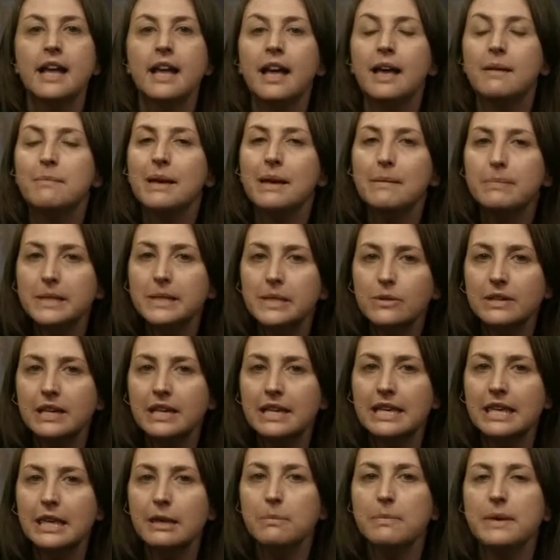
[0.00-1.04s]
And maybe you
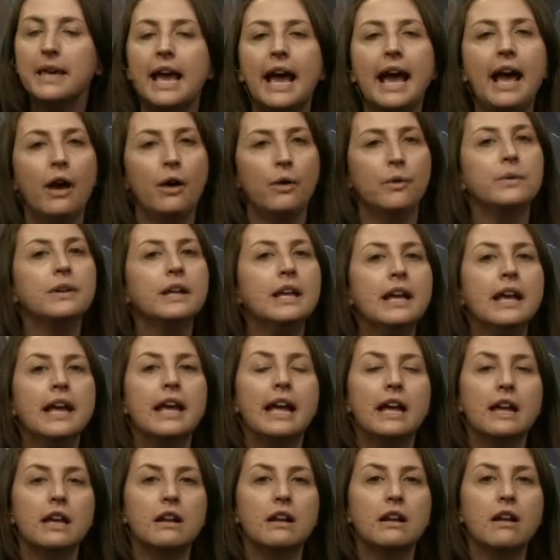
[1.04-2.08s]
can keep count, and